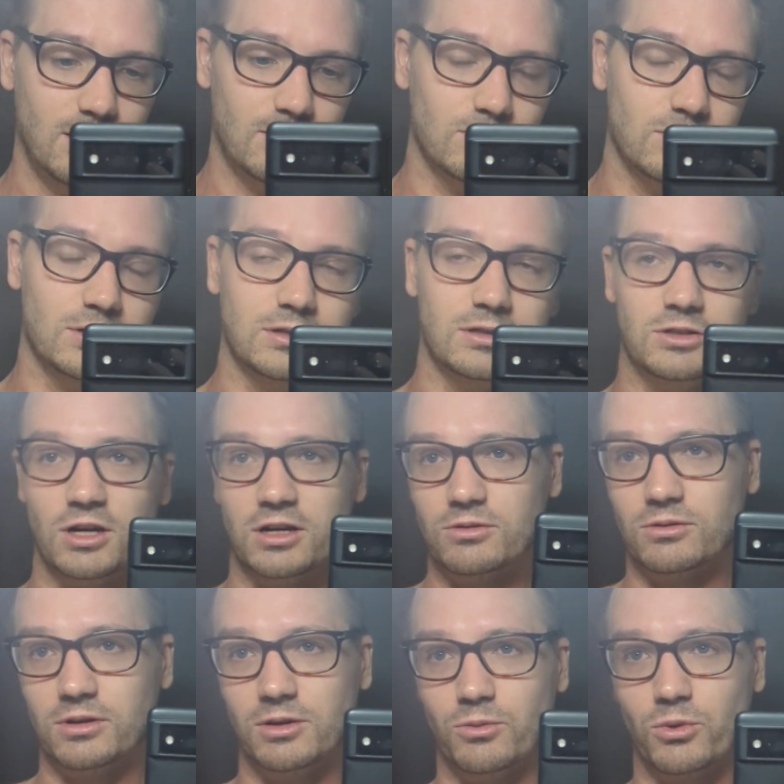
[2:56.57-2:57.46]
what
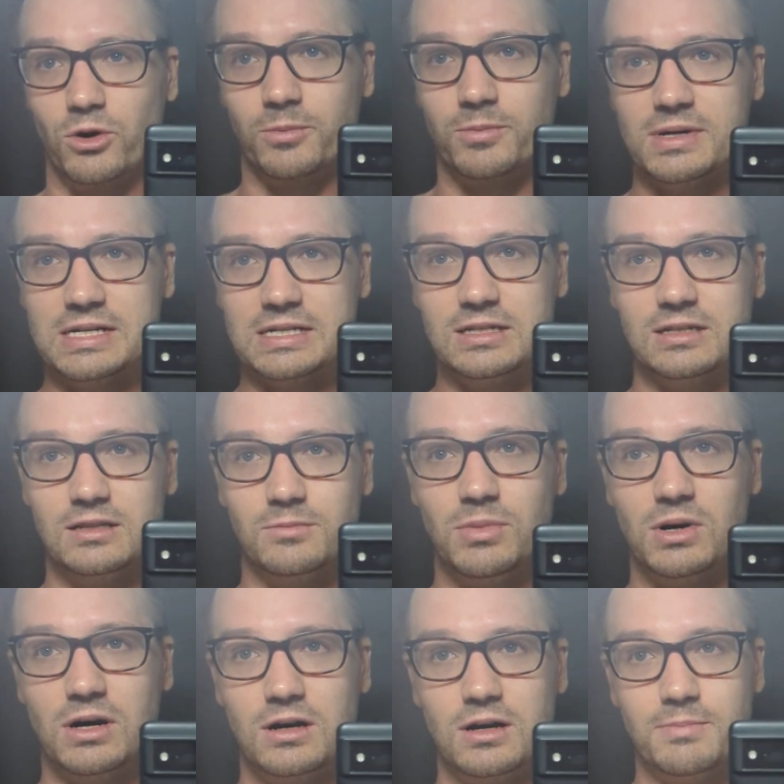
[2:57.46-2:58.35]
generally worked best in the
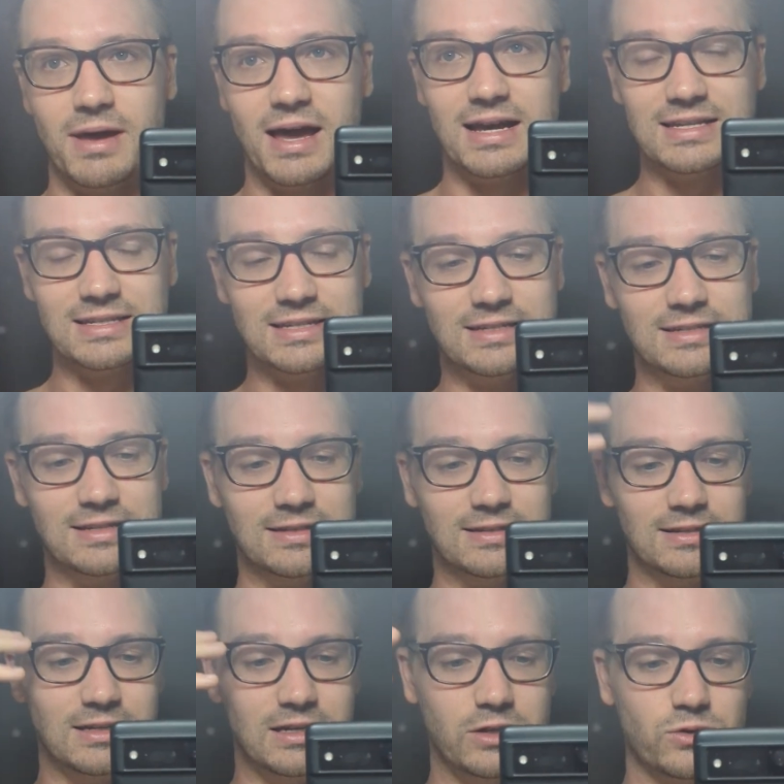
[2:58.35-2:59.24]
past is
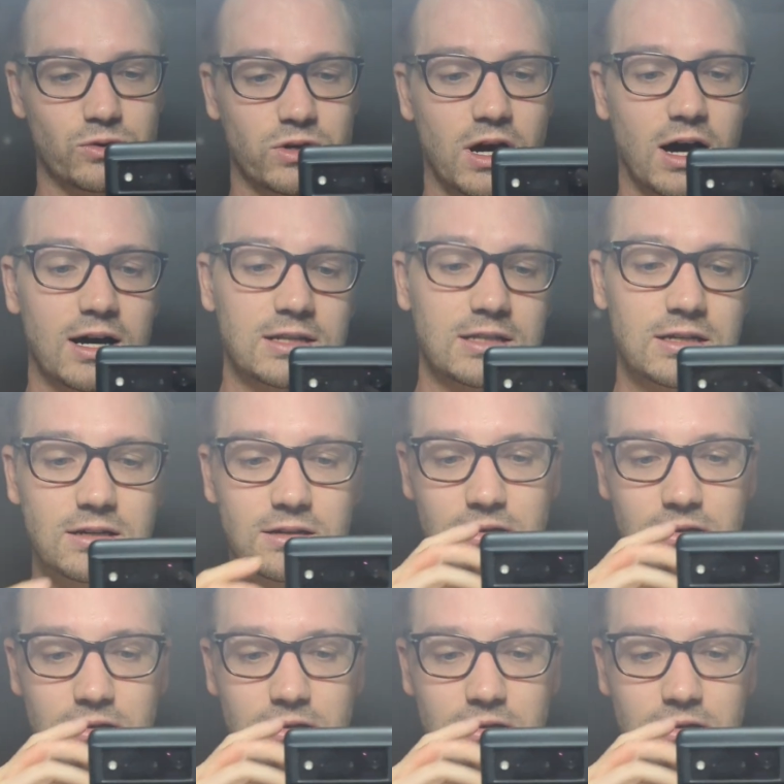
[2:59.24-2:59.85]
either not